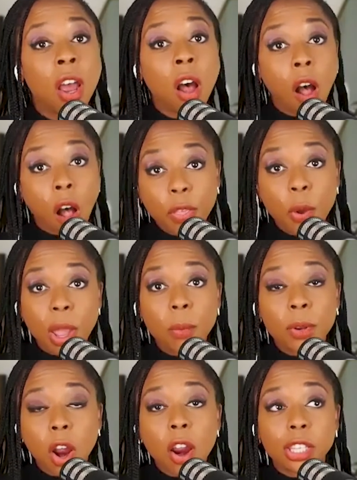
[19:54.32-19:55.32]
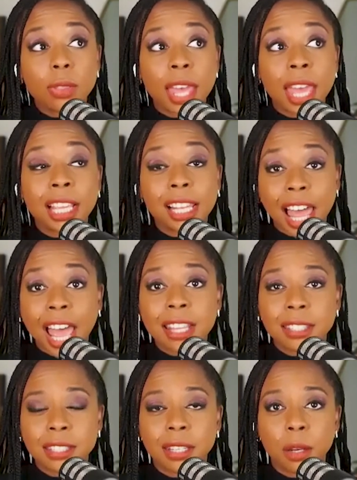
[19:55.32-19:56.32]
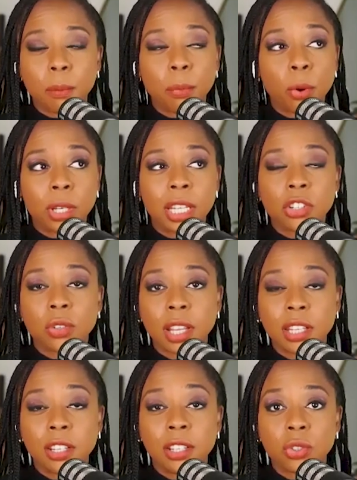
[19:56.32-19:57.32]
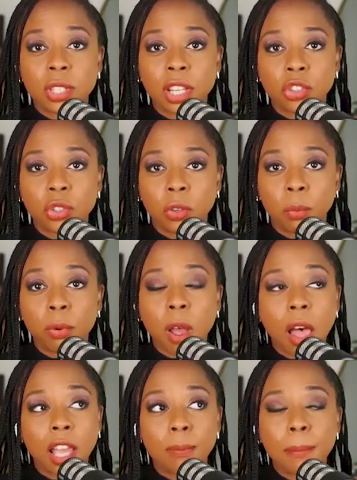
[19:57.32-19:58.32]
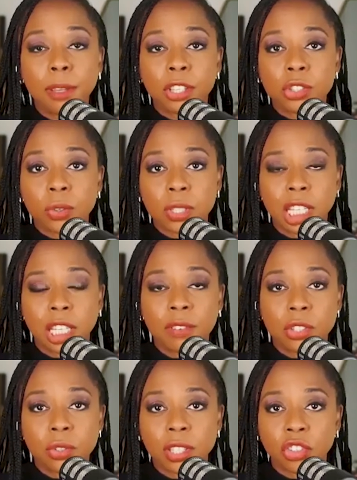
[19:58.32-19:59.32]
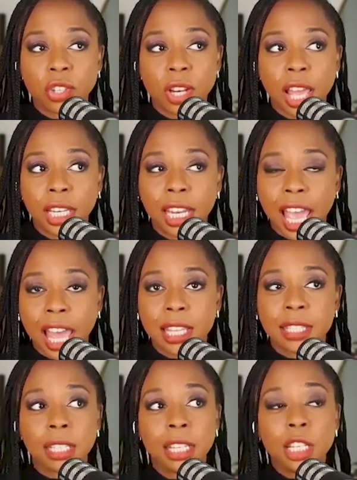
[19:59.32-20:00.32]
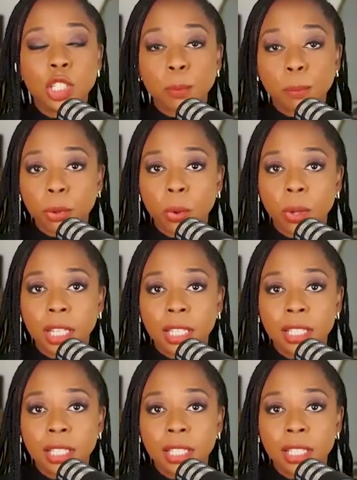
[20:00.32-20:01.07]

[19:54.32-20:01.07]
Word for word: Although I would argue that class is an important inter- intersectional prong, and my biggest critique of intersectionality as deployed